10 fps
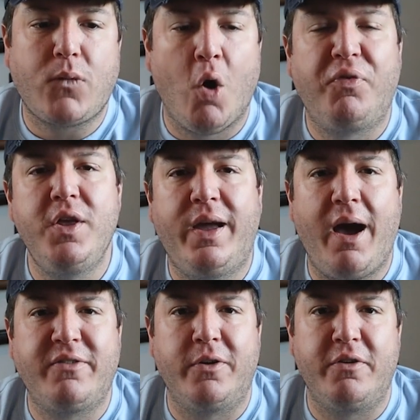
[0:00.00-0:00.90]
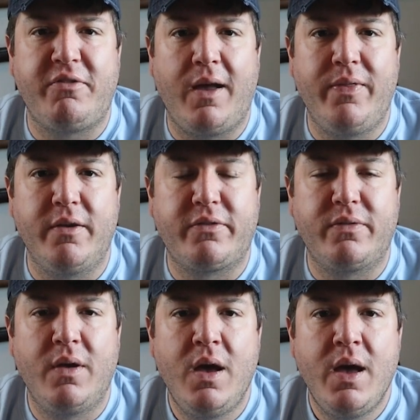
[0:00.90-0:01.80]
hopefully you guys understand
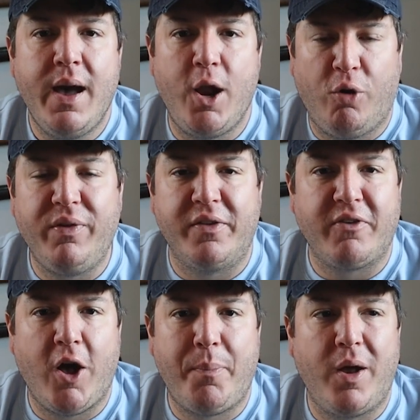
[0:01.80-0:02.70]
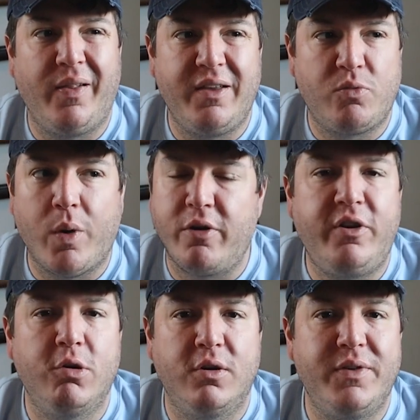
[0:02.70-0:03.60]
this and hopefully this will help out at least one or
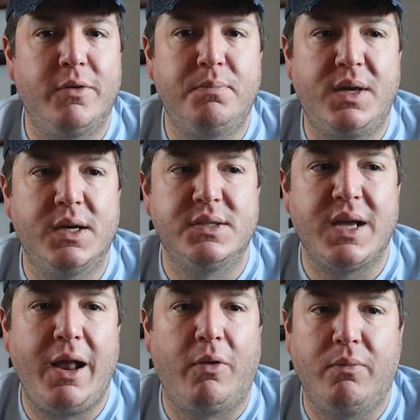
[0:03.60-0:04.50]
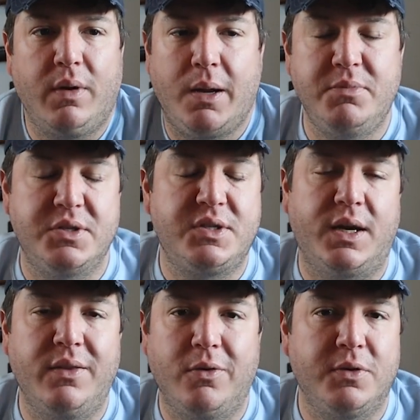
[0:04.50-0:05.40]
two of you because I don't, I'm just
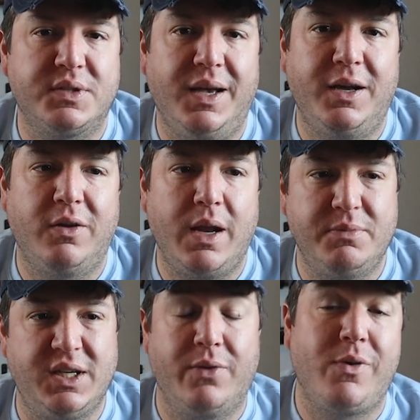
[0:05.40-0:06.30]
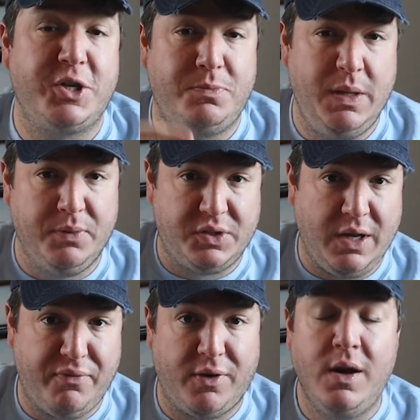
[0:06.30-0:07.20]
sick of the whole cycle and I'm sick of watching people
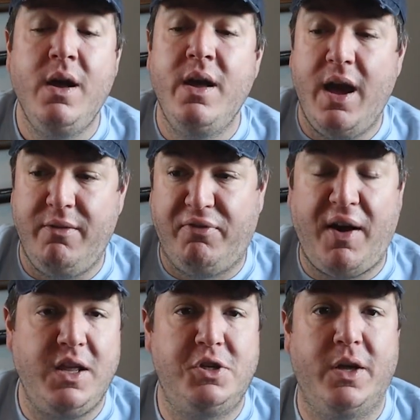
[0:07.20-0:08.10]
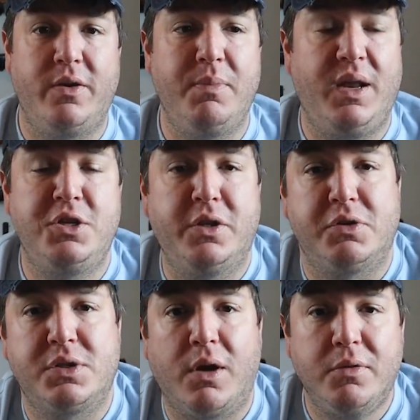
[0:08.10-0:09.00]
suffer and fight each other and be at each
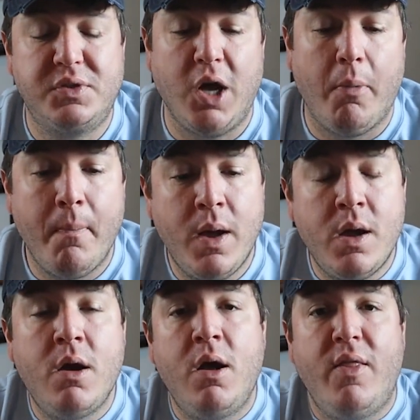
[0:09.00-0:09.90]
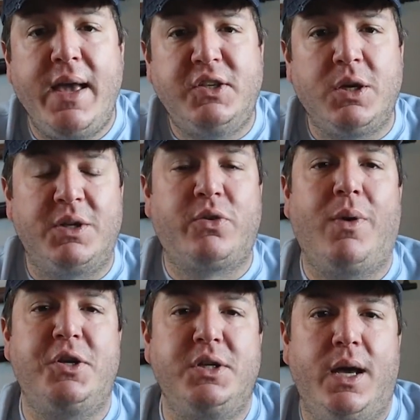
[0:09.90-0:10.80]
other's throat. So thank you so much for
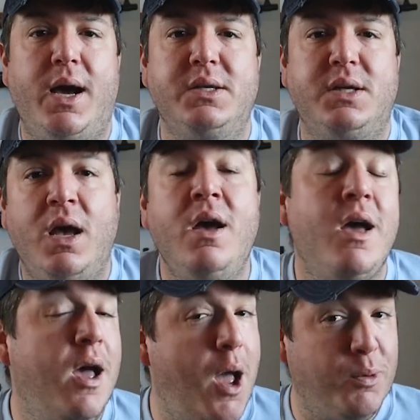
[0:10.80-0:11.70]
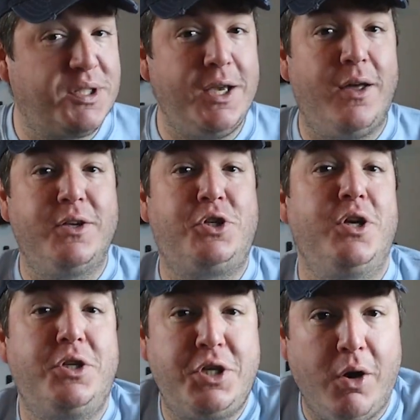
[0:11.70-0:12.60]
watching guys and we'll see how this
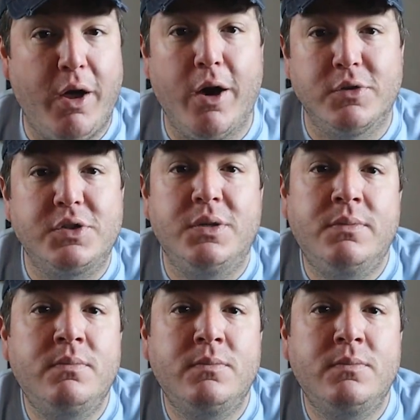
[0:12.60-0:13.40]
shit show goes.